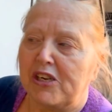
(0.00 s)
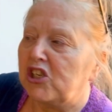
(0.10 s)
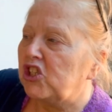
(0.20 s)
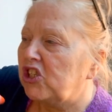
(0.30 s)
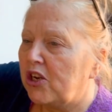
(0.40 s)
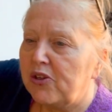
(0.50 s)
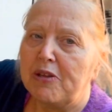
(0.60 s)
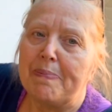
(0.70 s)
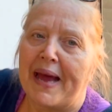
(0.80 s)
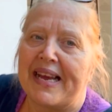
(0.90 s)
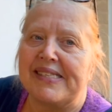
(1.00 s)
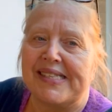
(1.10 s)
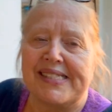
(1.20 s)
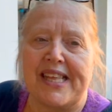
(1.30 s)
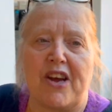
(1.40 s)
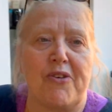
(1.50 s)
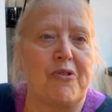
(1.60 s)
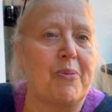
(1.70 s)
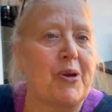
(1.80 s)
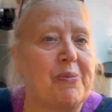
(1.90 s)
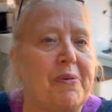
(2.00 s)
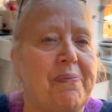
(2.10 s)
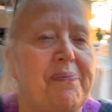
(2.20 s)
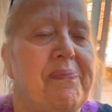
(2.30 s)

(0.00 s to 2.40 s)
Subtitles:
just show you the bags as they are at the moment.